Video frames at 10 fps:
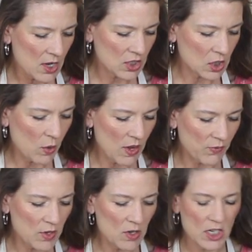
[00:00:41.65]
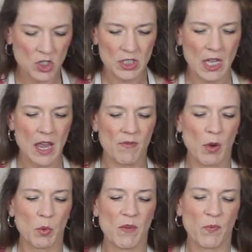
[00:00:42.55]
So if you need just kind of
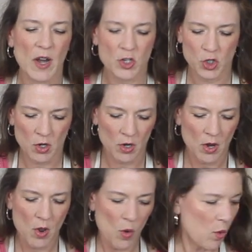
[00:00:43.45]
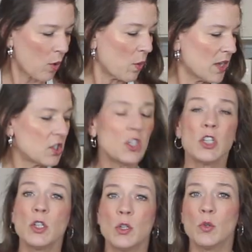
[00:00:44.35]
a refresher or what to
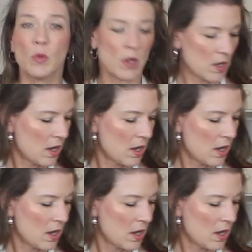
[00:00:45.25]
do,